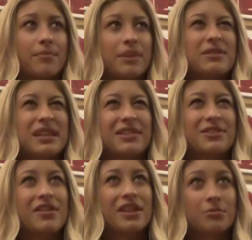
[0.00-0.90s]
He was like,
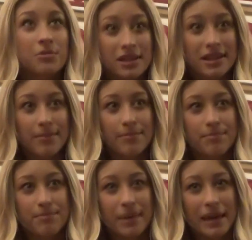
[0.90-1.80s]
there's nothing really
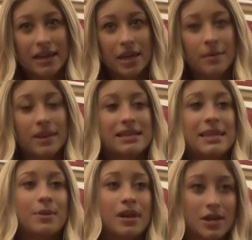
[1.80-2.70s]
big here, but let's
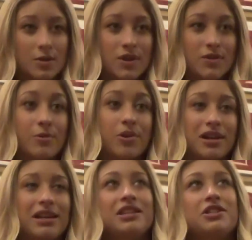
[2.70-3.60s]
keep looking into it. So I wore
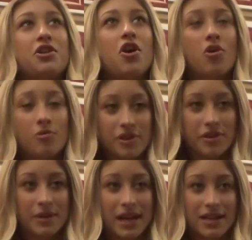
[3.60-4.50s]
an EEG home for
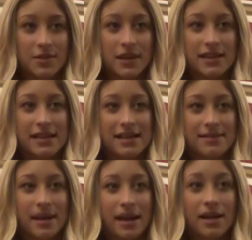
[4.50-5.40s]
3 days so he could
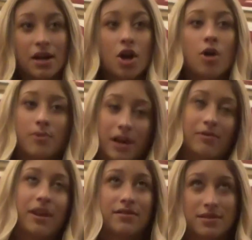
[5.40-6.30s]
test my brain
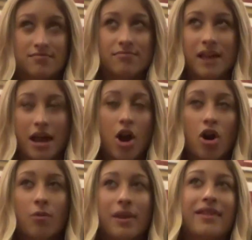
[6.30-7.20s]
waves at
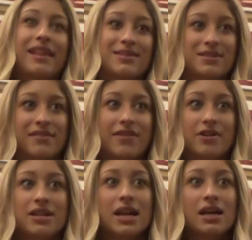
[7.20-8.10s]
home, and then that's when they
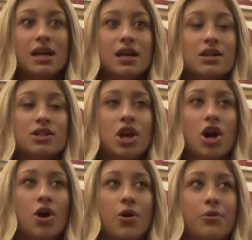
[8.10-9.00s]
found it.
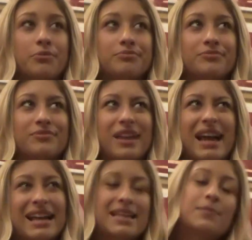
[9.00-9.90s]
So I
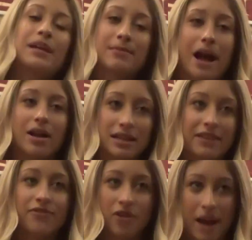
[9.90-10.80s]
guess it's pretty mild, like
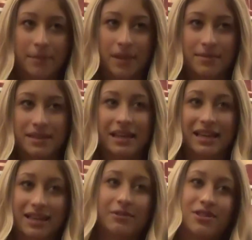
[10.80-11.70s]
for epilepsy, like
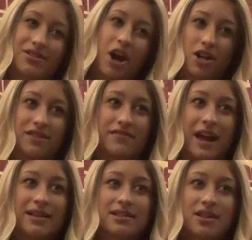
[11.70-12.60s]
it was hard to
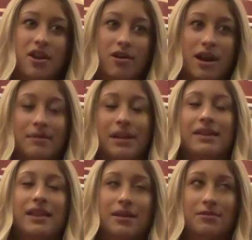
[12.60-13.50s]
find, so I'm lucky
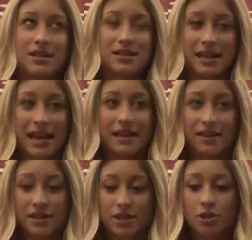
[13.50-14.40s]
that it wasn't like
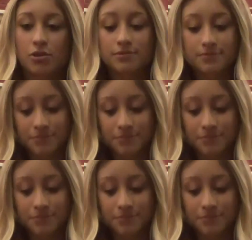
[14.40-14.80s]
anything too